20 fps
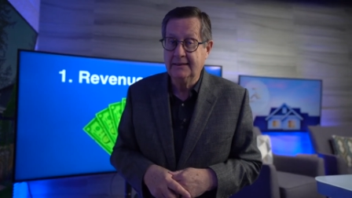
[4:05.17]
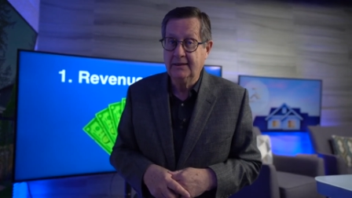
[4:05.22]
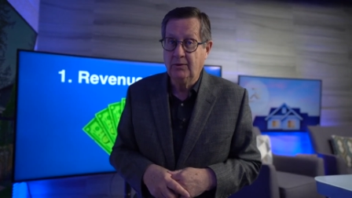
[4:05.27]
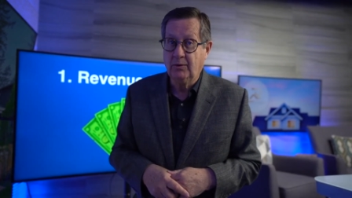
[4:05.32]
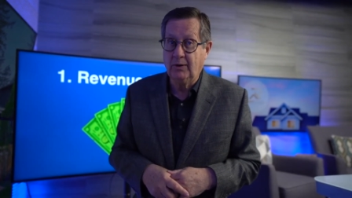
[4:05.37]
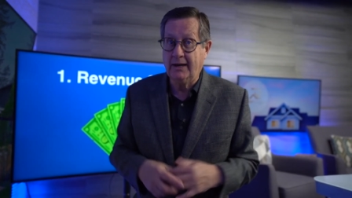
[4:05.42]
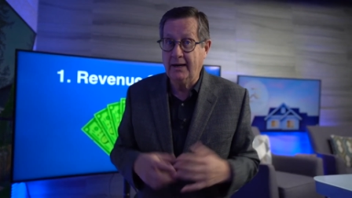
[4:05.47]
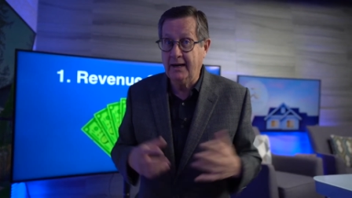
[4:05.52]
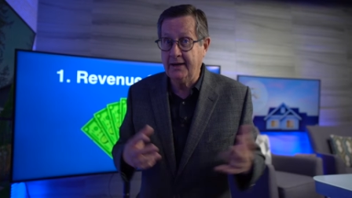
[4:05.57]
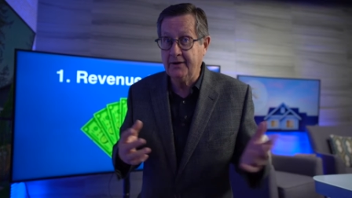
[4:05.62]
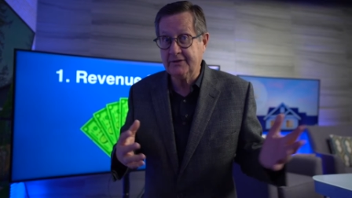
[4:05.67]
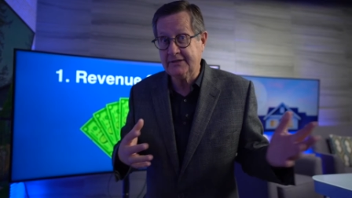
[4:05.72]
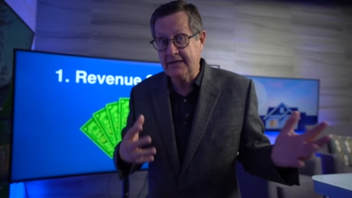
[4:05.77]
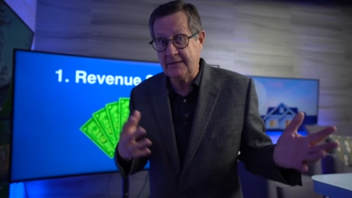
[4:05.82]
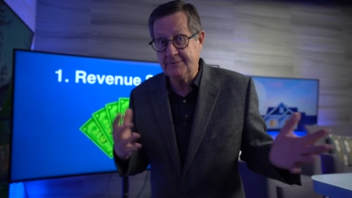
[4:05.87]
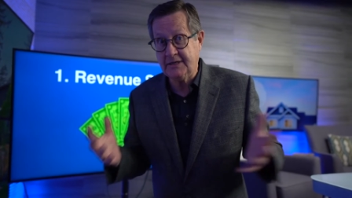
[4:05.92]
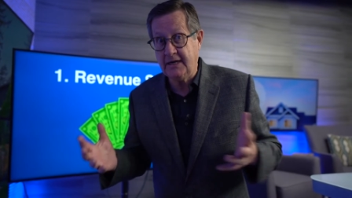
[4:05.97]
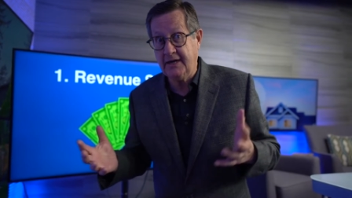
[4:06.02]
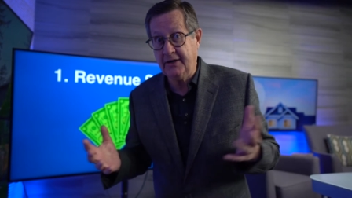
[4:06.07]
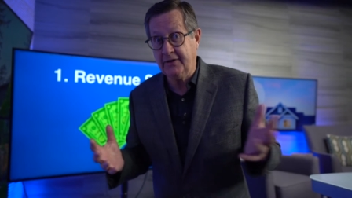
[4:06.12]
Well, 100
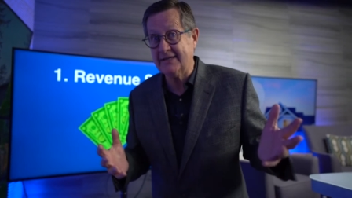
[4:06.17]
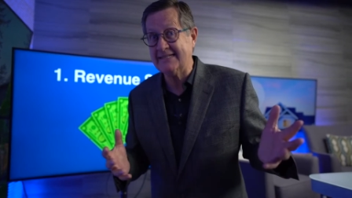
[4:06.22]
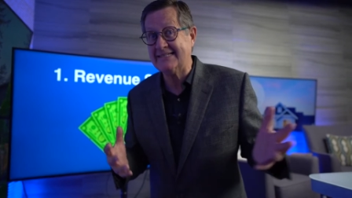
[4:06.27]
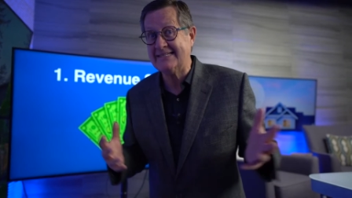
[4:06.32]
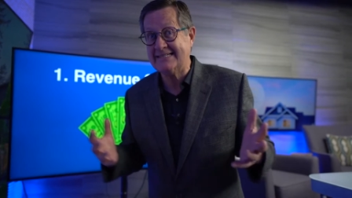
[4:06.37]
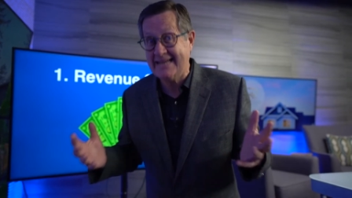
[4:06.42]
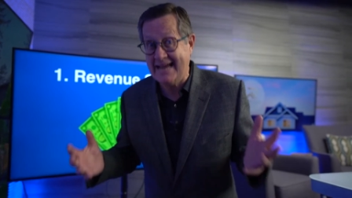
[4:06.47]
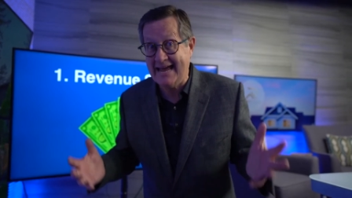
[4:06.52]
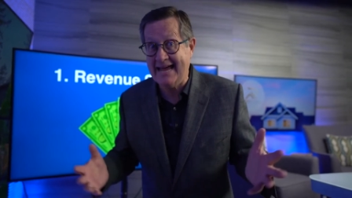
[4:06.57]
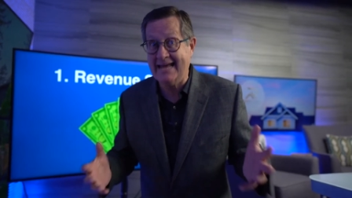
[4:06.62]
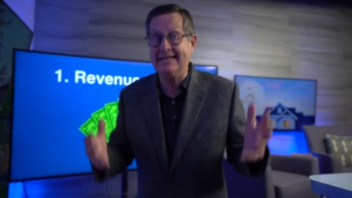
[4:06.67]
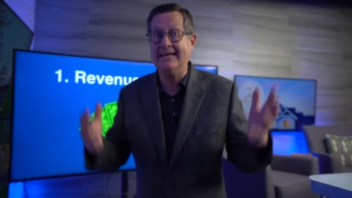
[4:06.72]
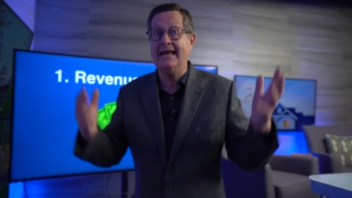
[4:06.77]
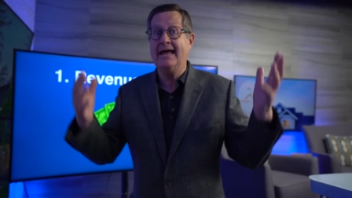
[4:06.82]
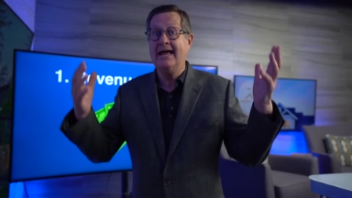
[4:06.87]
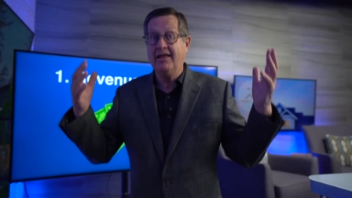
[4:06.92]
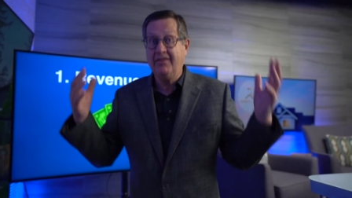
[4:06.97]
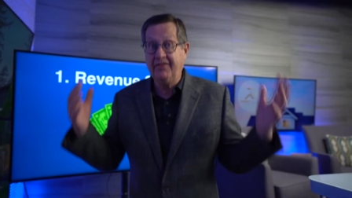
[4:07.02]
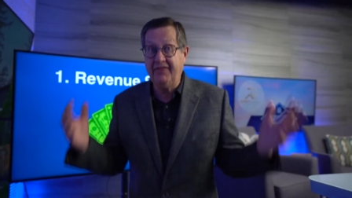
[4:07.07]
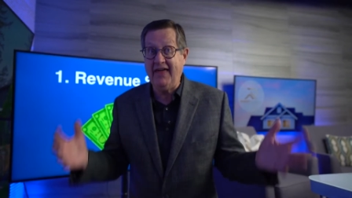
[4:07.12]
times 100 is
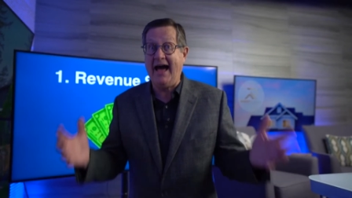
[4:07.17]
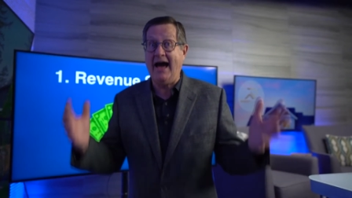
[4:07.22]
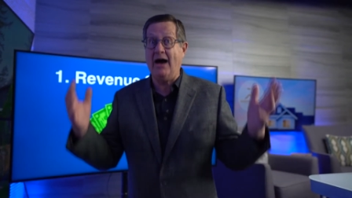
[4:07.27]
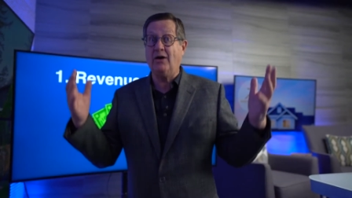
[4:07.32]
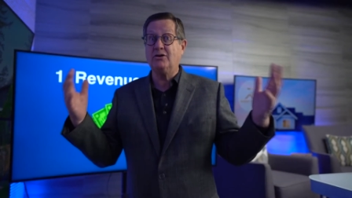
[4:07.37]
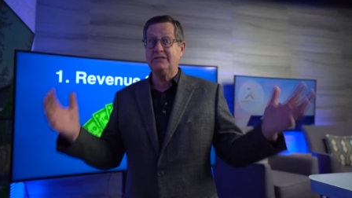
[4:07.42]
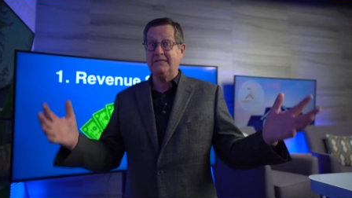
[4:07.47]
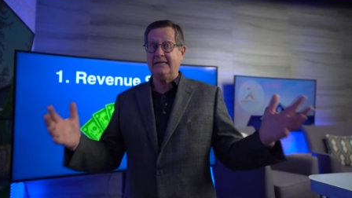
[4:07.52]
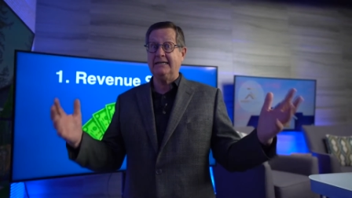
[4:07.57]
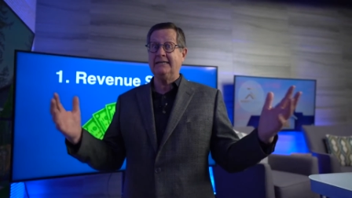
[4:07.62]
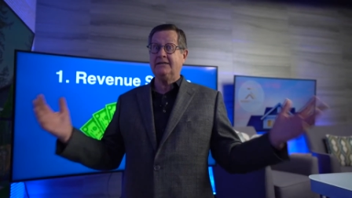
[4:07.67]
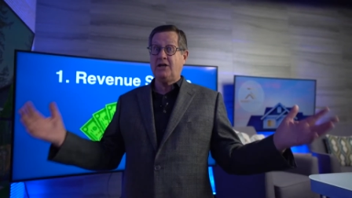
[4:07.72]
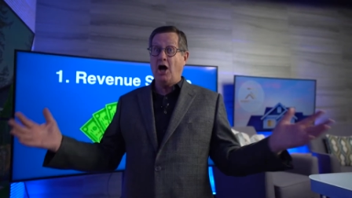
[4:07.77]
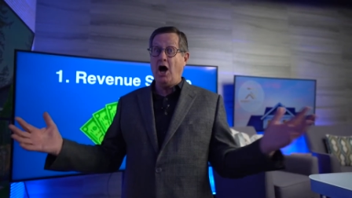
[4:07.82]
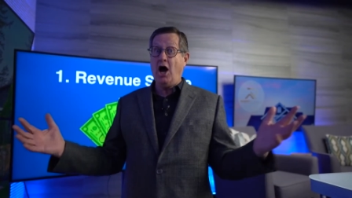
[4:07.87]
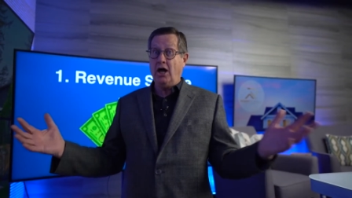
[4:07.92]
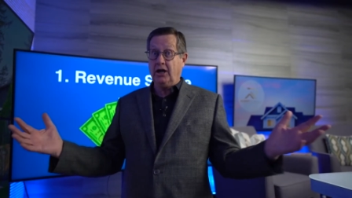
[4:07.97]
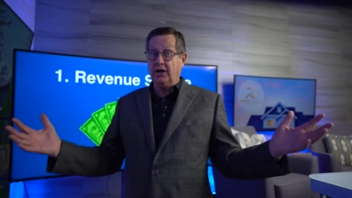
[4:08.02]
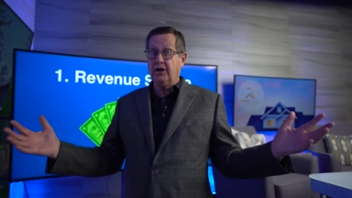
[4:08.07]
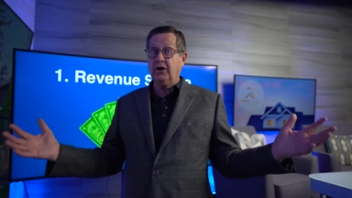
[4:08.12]

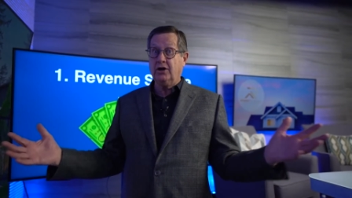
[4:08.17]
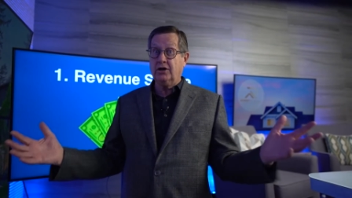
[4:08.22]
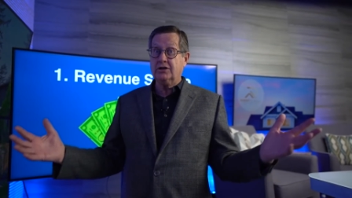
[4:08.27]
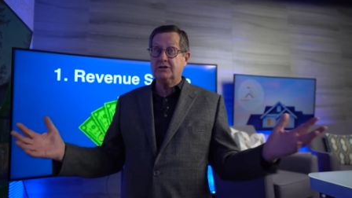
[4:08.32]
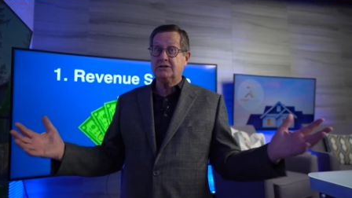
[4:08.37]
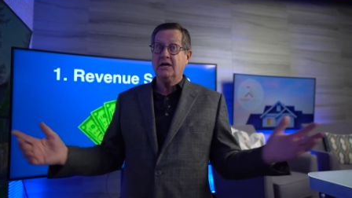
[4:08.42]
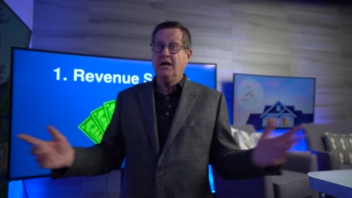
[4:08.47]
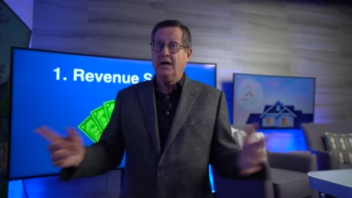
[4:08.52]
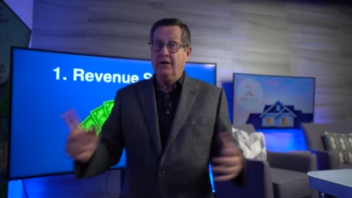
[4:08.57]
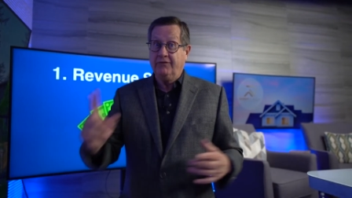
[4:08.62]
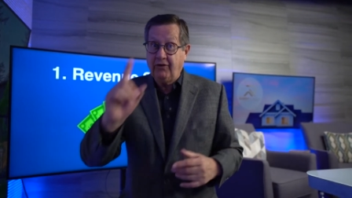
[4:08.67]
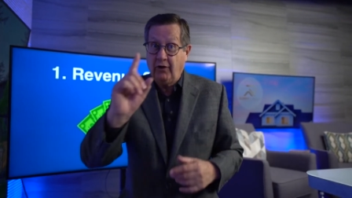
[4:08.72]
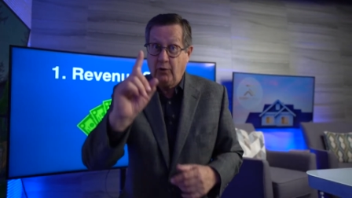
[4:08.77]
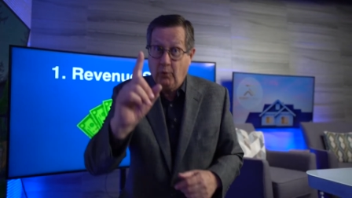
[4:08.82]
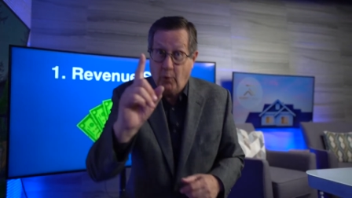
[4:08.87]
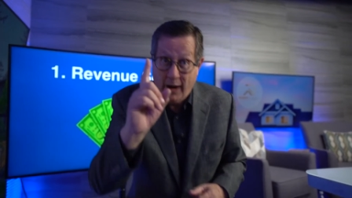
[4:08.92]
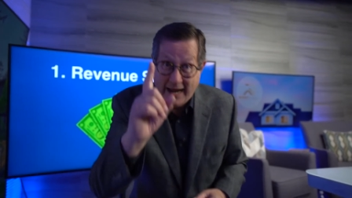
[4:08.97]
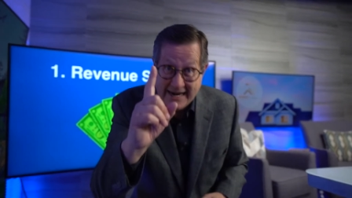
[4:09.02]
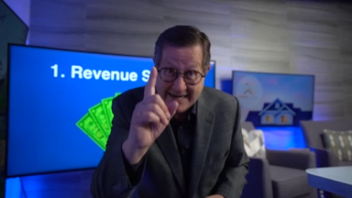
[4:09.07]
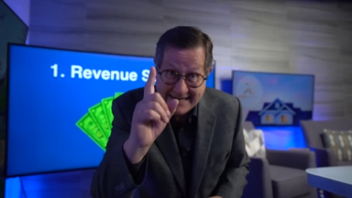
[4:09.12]
$10,000 for
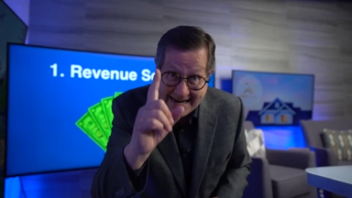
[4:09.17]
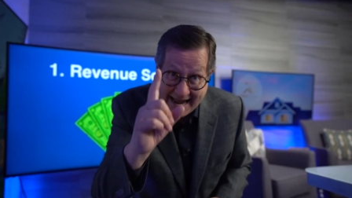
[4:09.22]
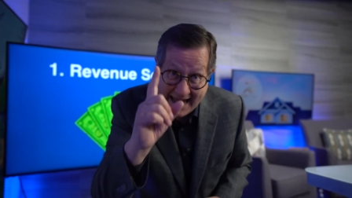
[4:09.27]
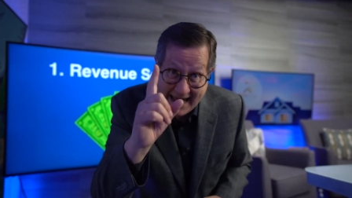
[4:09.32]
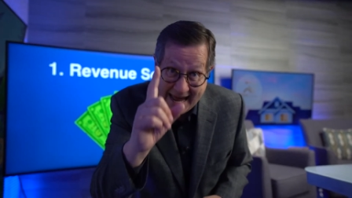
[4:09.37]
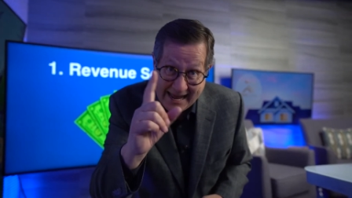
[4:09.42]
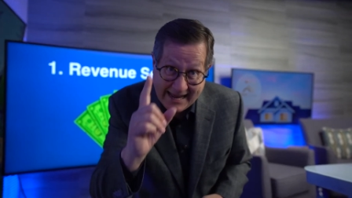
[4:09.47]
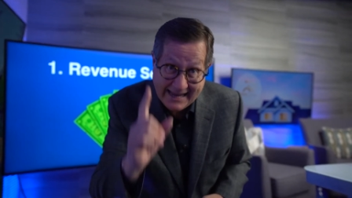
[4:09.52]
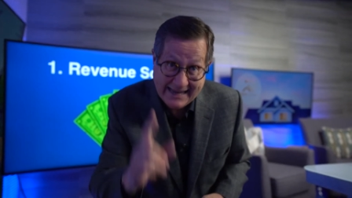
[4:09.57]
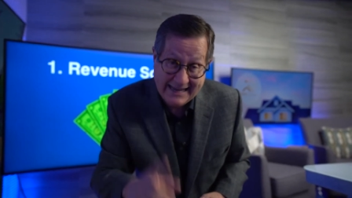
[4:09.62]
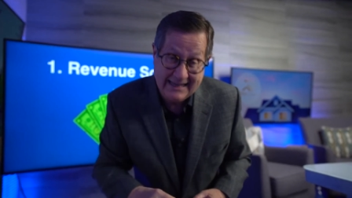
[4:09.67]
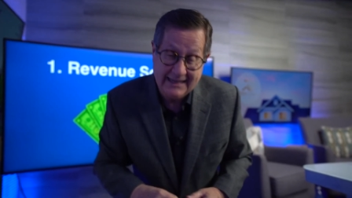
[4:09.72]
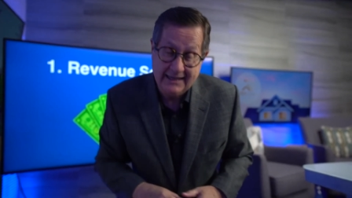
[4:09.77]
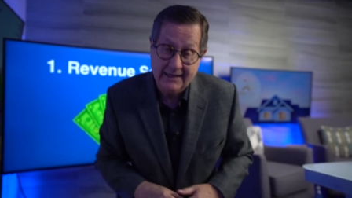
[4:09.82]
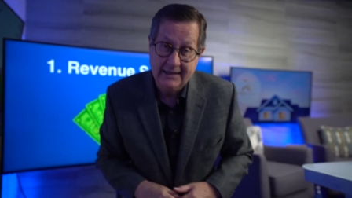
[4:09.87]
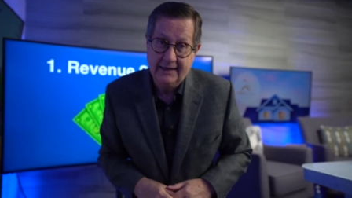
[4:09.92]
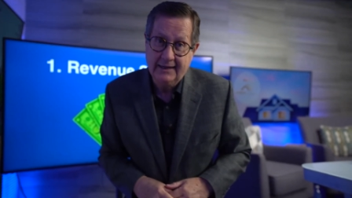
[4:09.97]
one day.